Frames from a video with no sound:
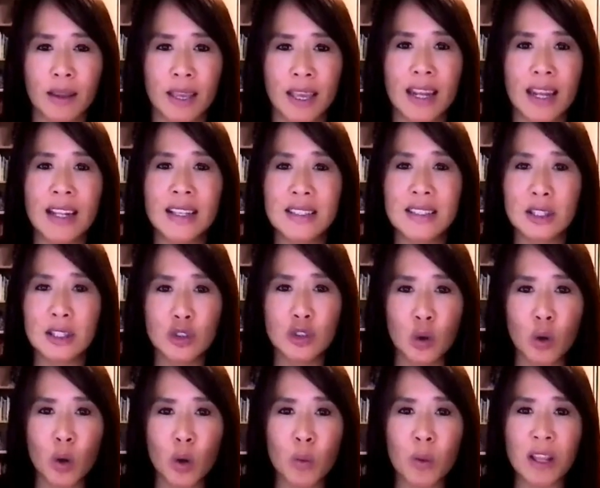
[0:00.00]
It is a
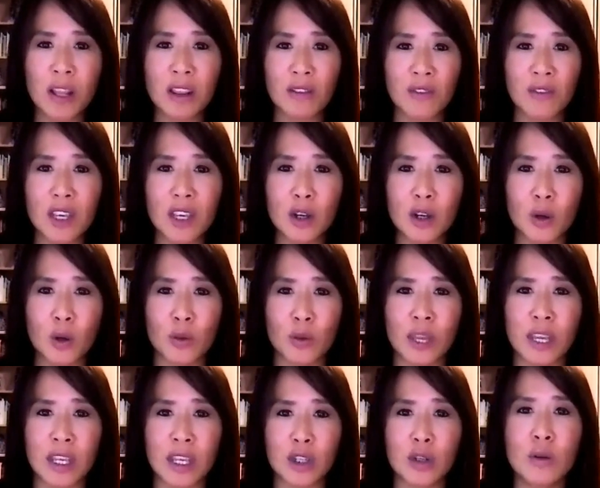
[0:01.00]
doorway, the vehicle
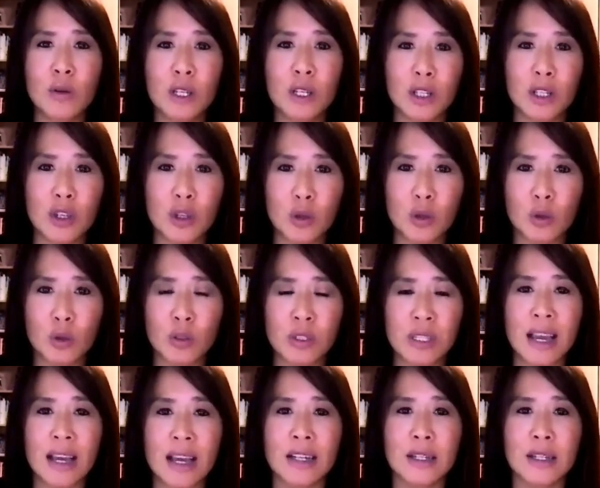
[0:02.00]
that you can use
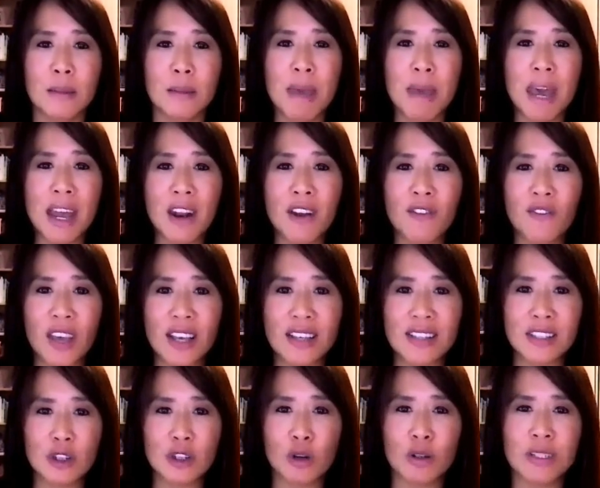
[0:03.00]
to
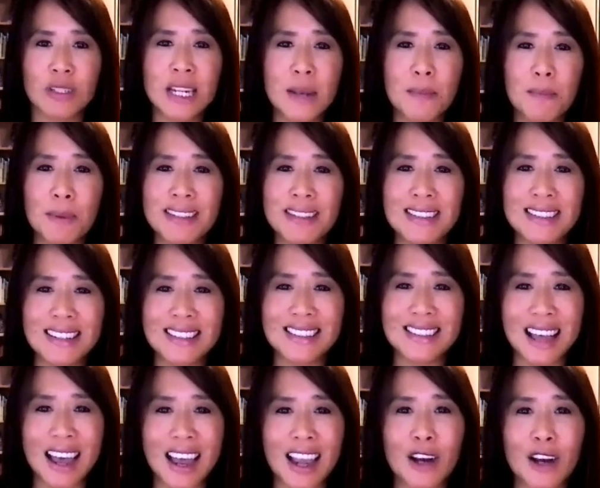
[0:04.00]
manifest your deepest
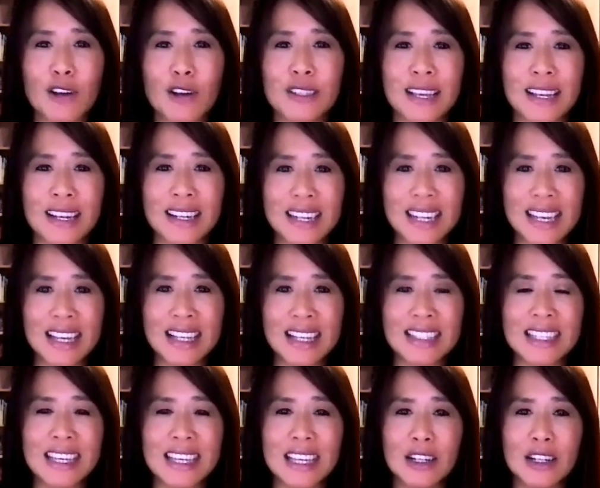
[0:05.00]
desires and
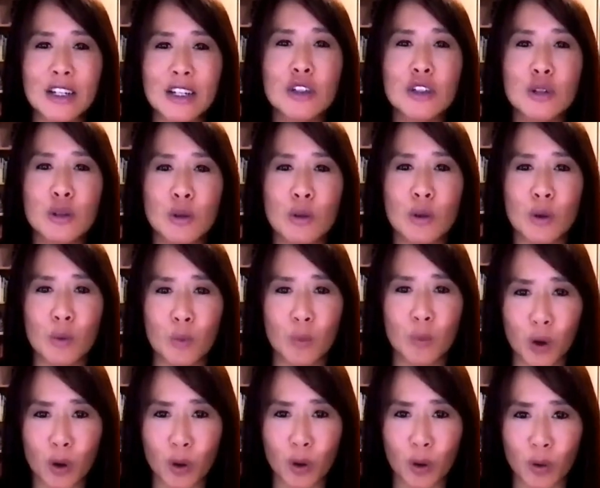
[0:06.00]
needs into the
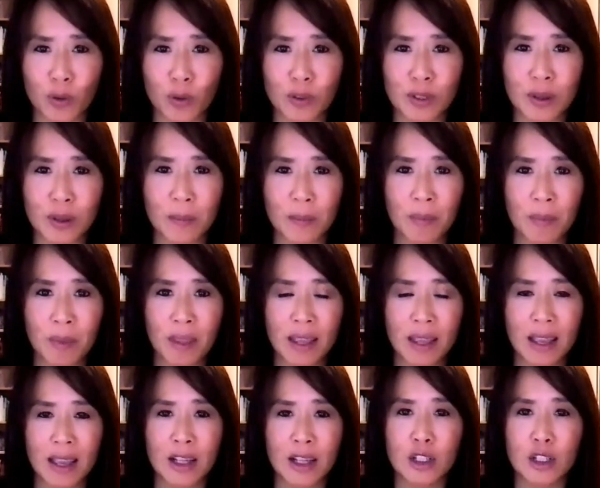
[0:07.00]
world,
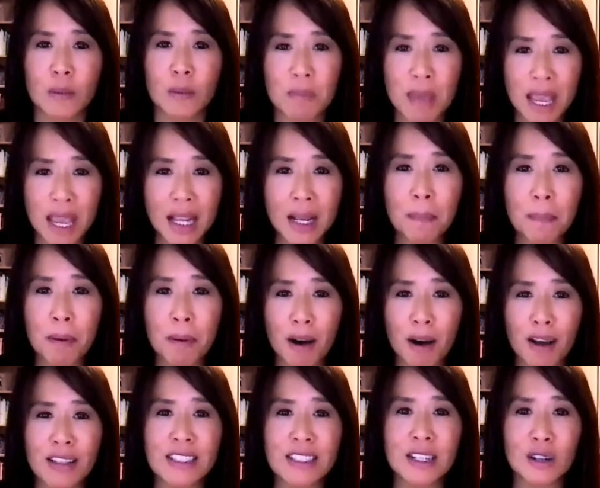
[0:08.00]
to make a
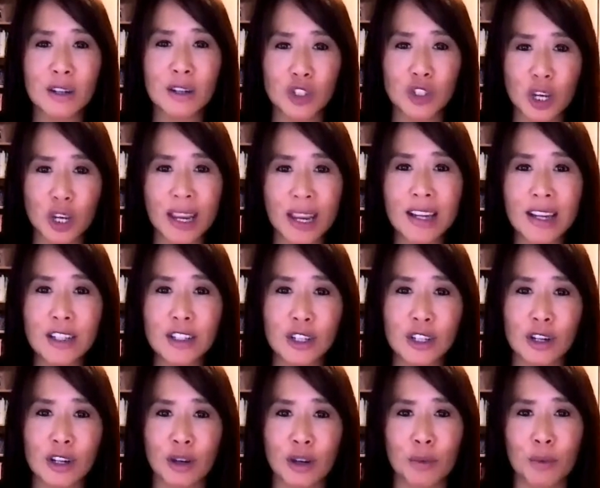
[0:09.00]
positive change
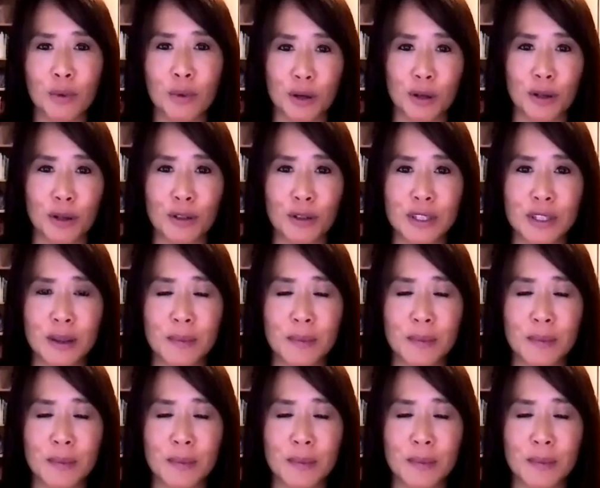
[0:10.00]
in the world.